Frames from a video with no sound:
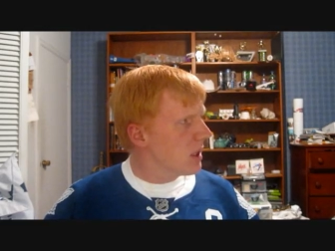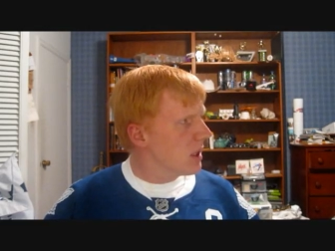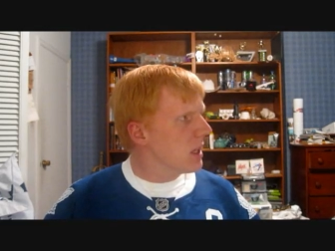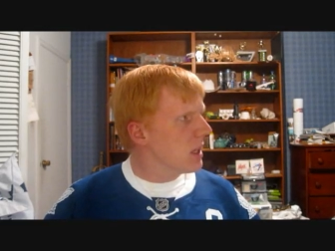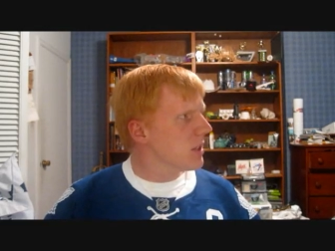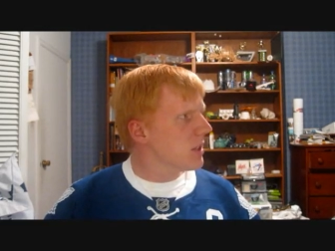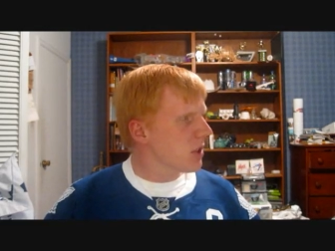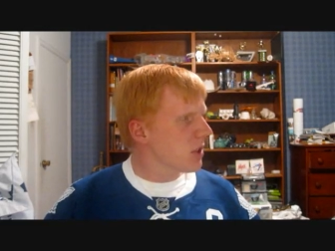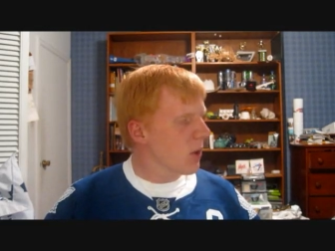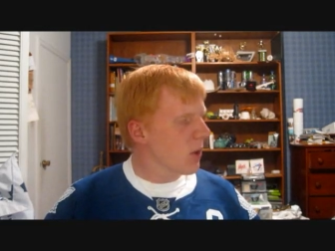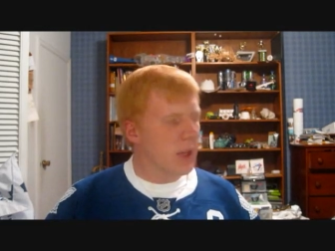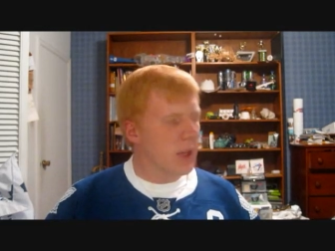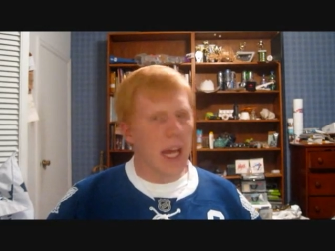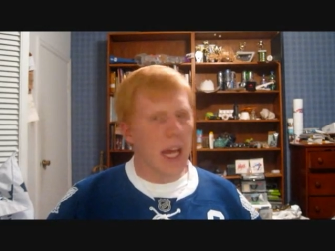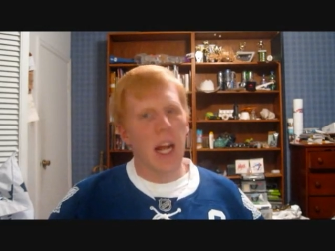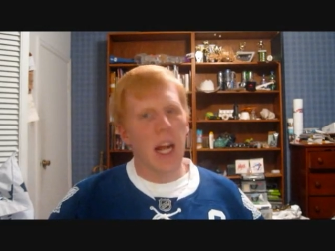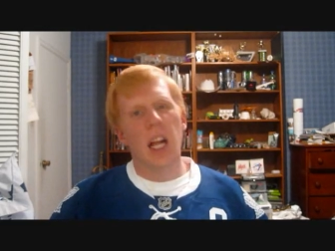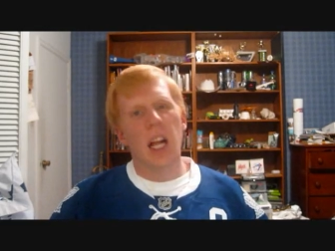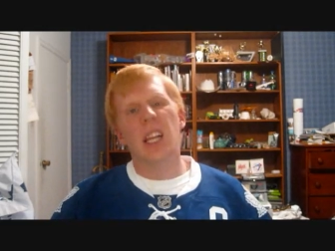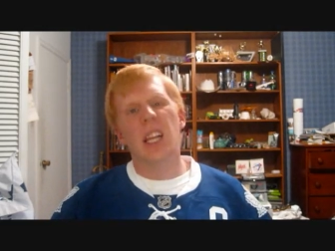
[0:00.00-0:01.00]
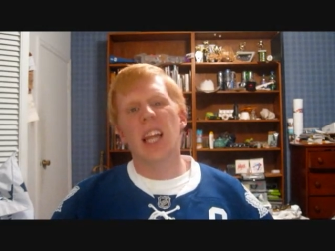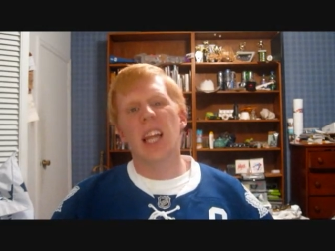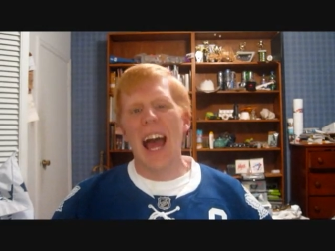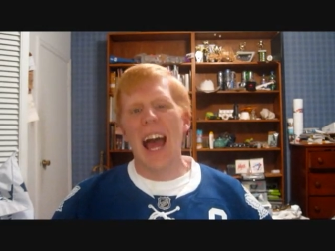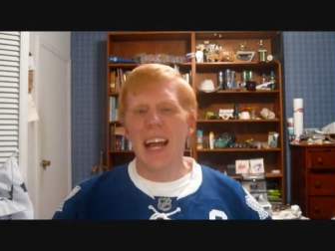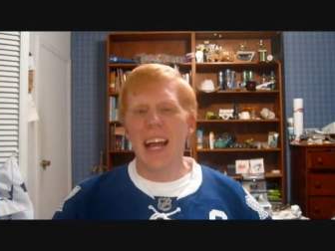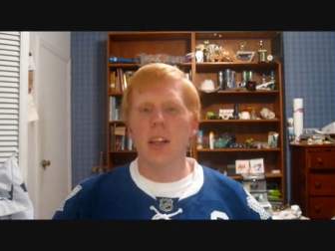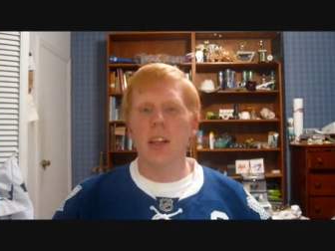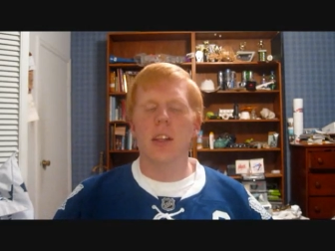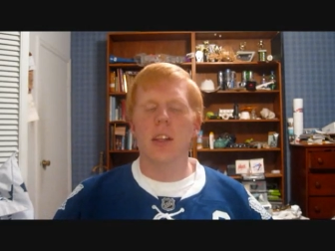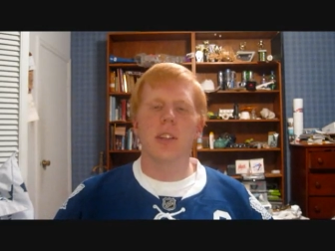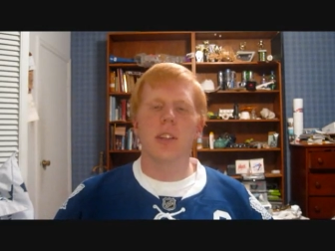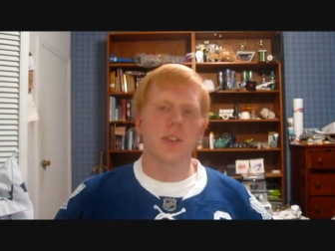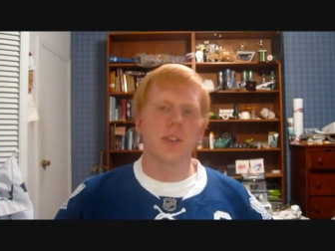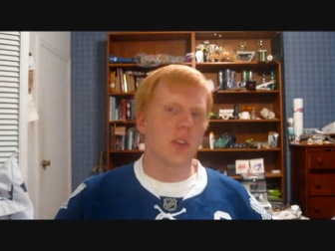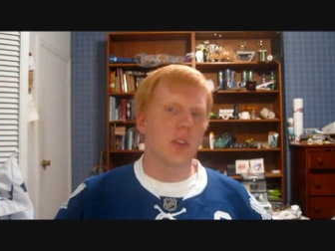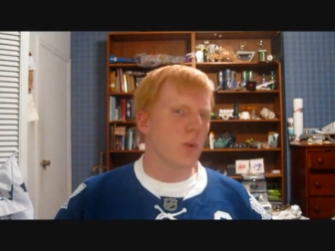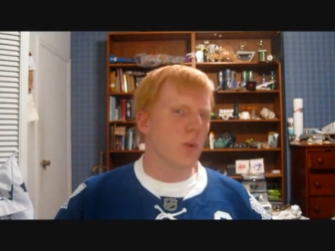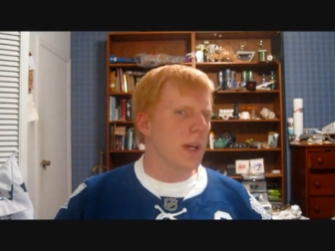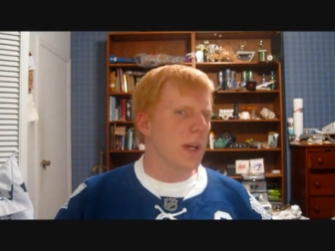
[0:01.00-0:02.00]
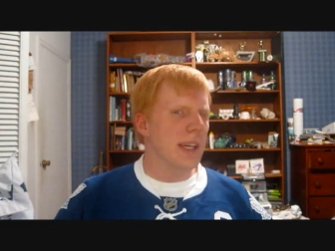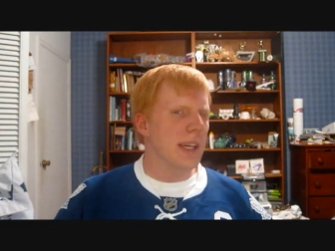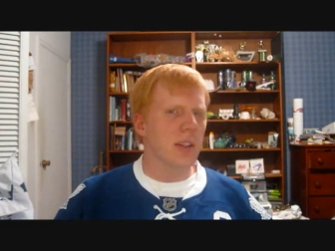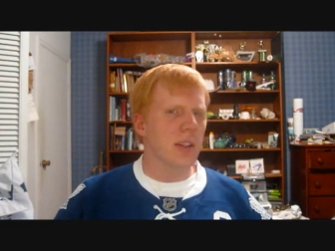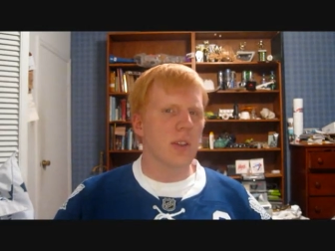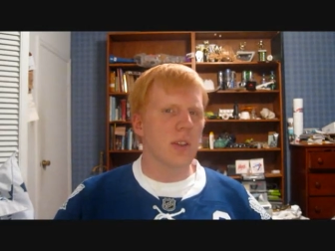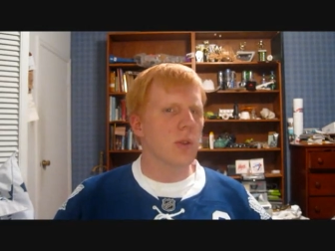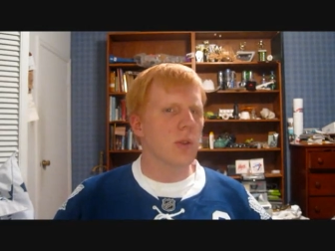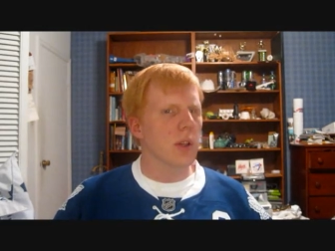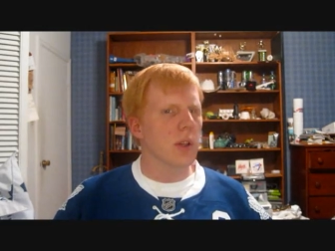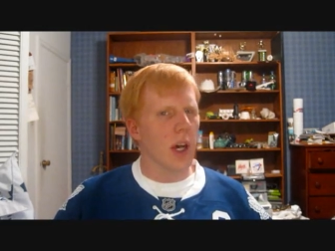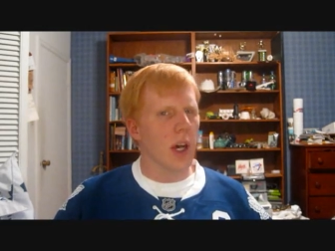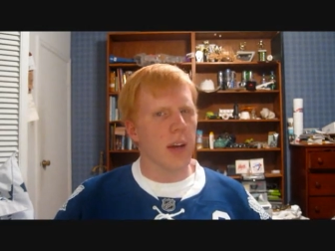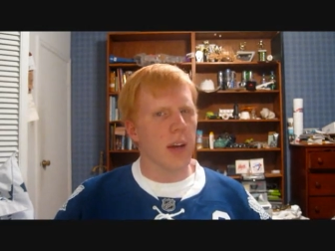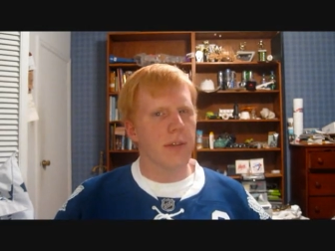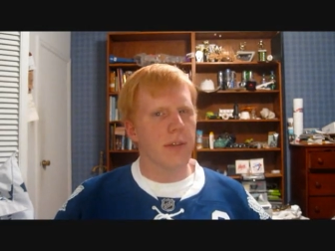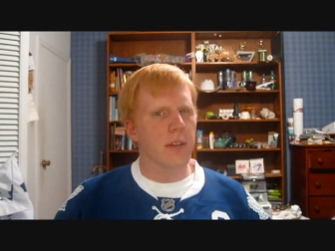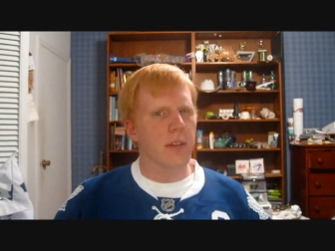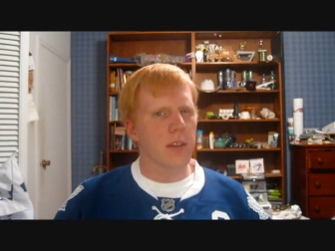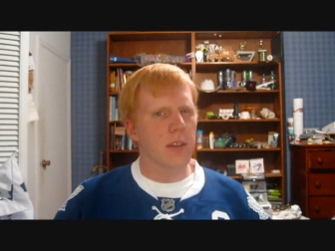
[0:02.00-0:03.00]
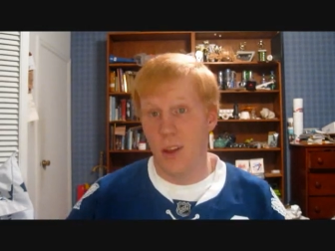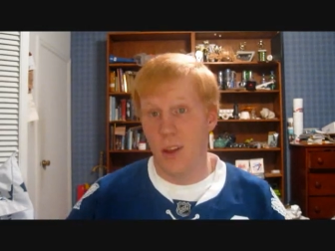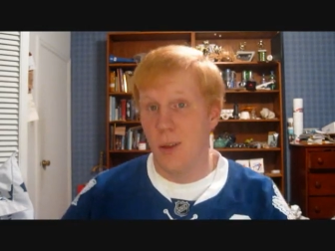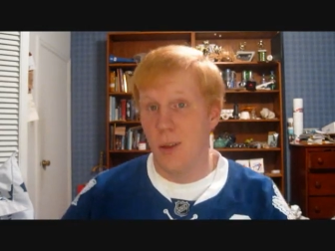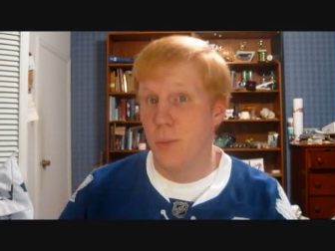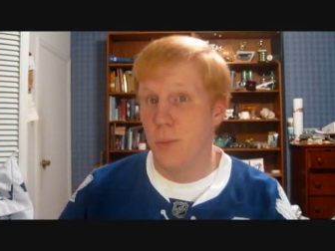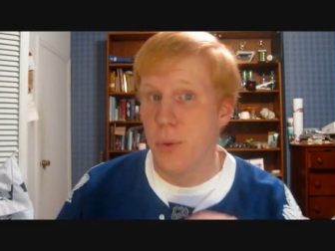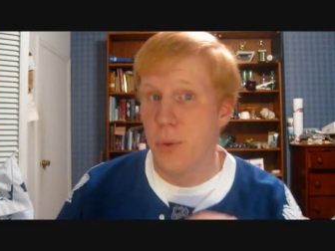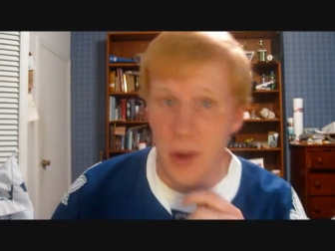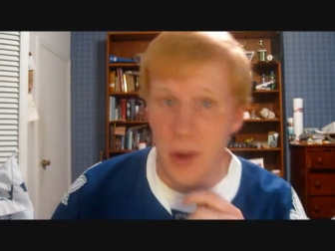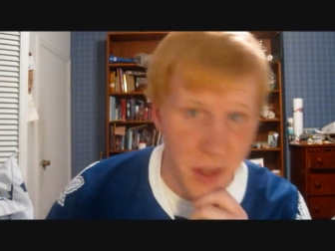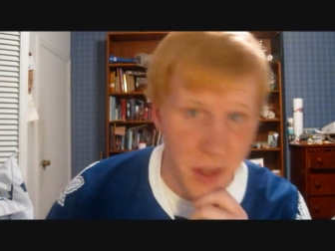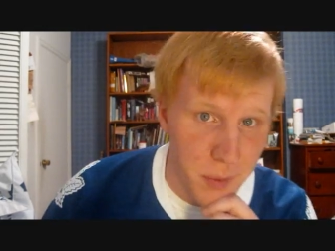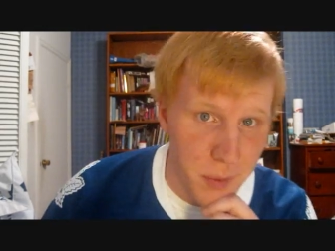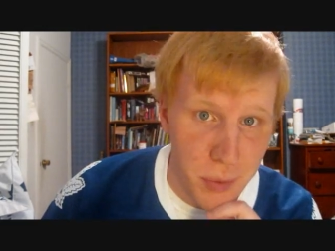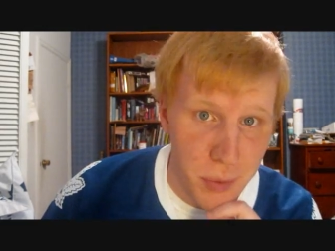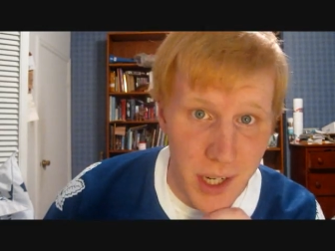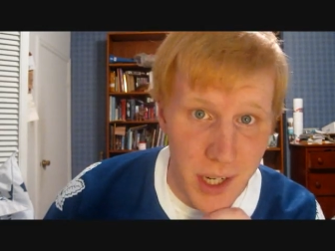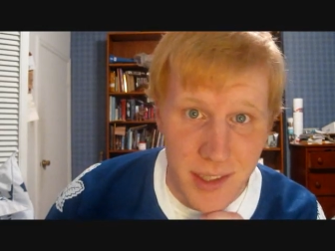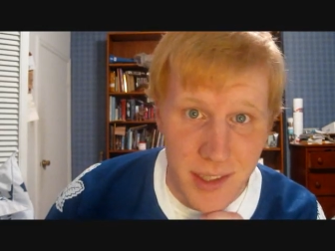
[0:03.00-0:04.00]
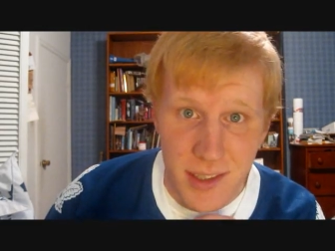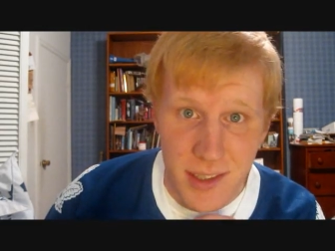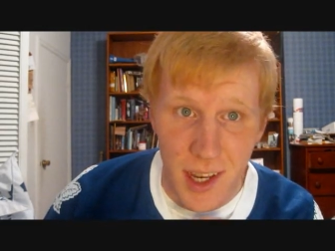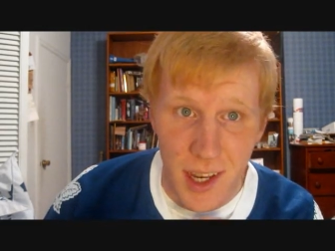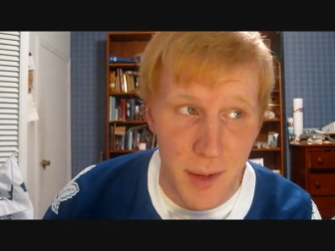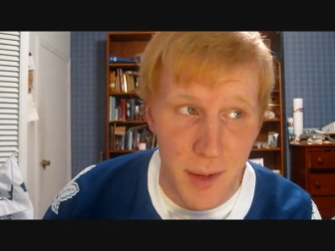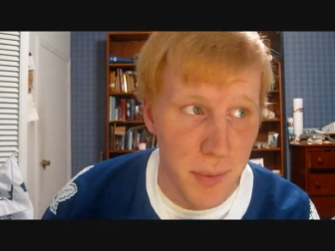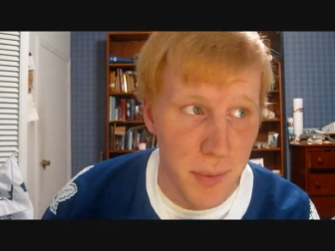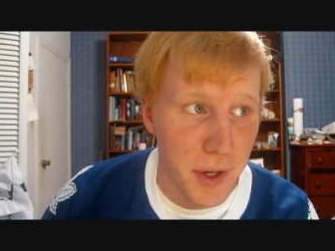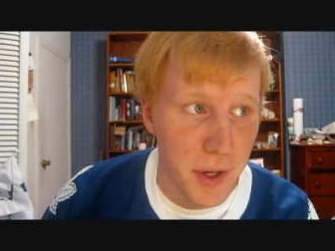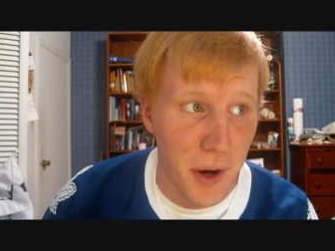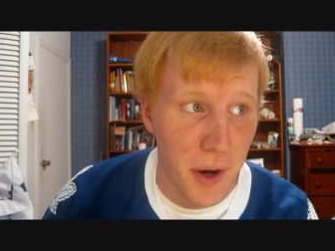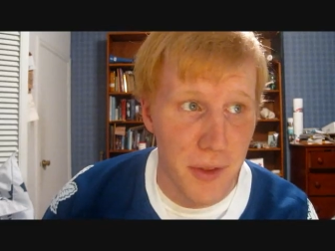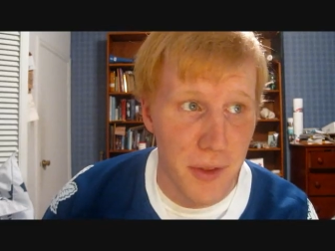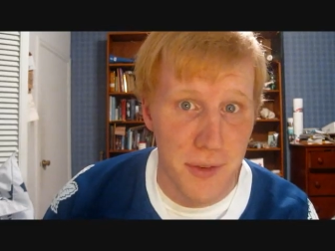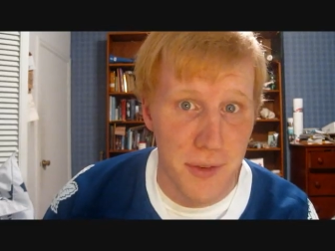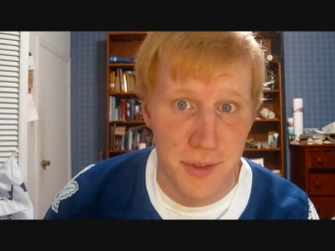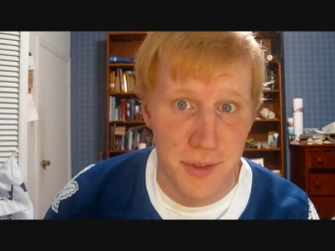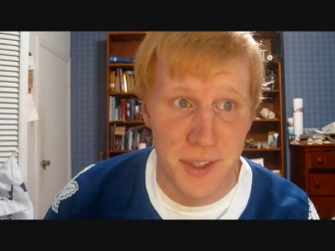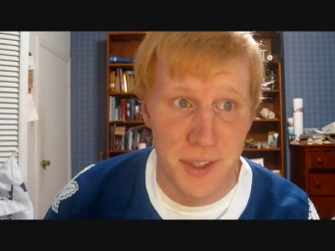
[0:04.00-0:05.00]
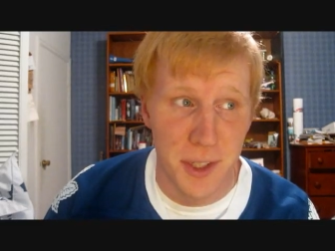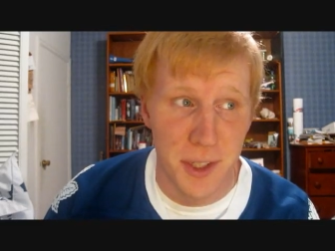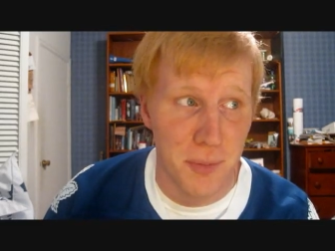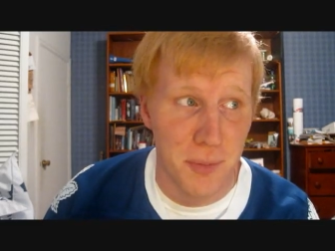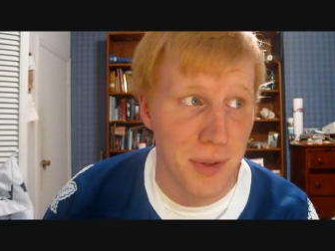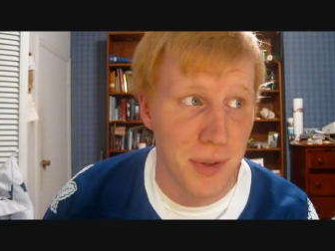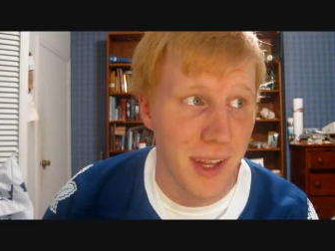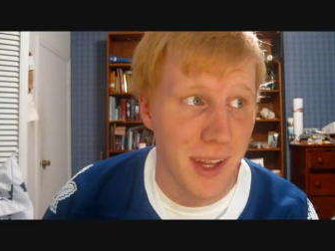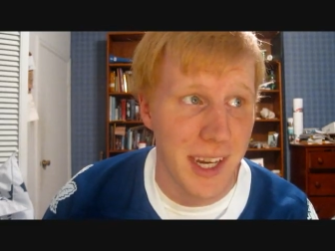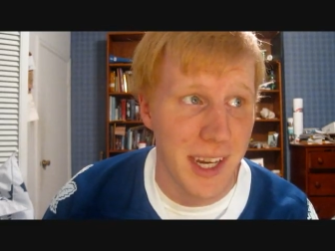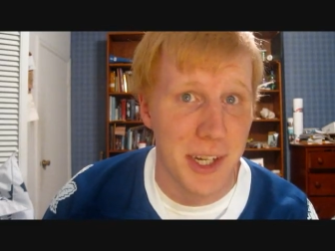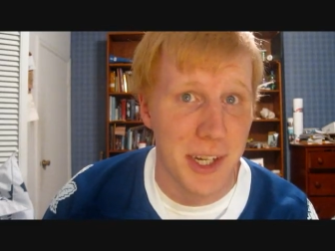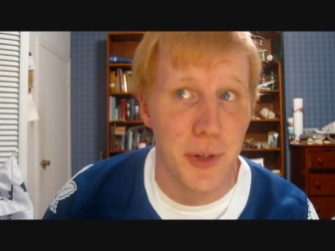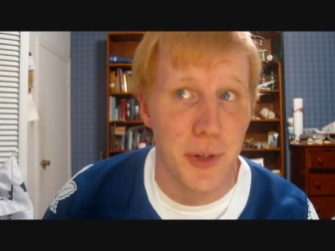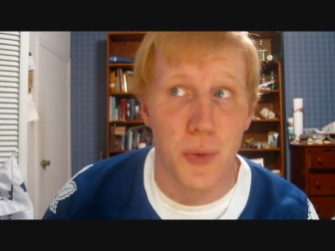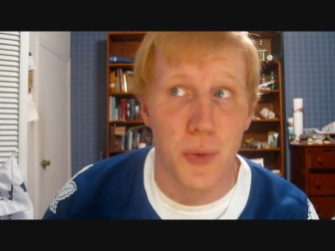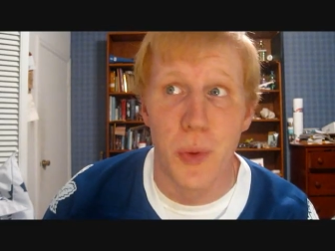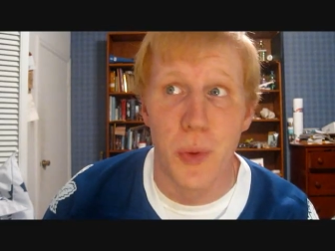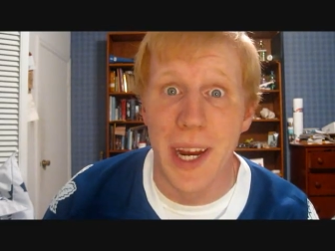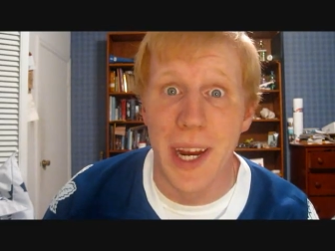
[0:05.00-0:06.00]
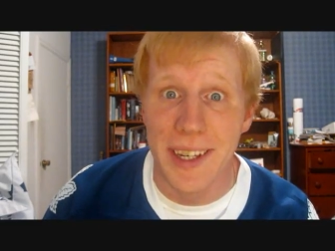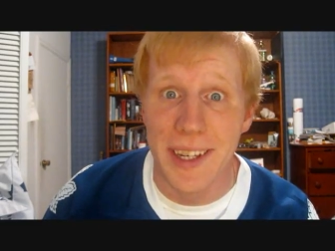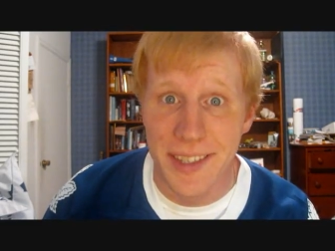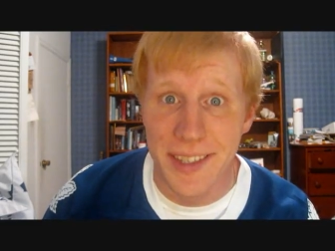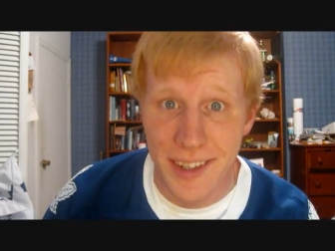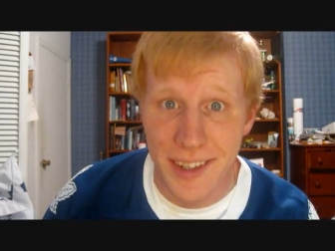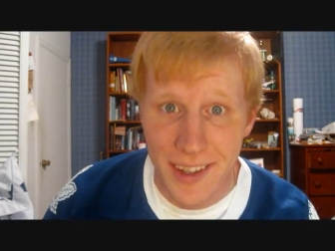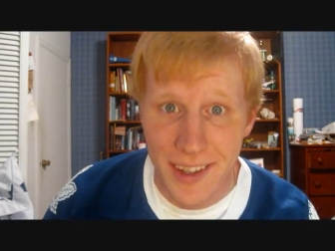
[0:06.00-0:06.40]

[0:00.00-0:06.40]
Yeah, let's go with that. Lackluster week to cool off. Put on the bright side, MacArthur's still playing great.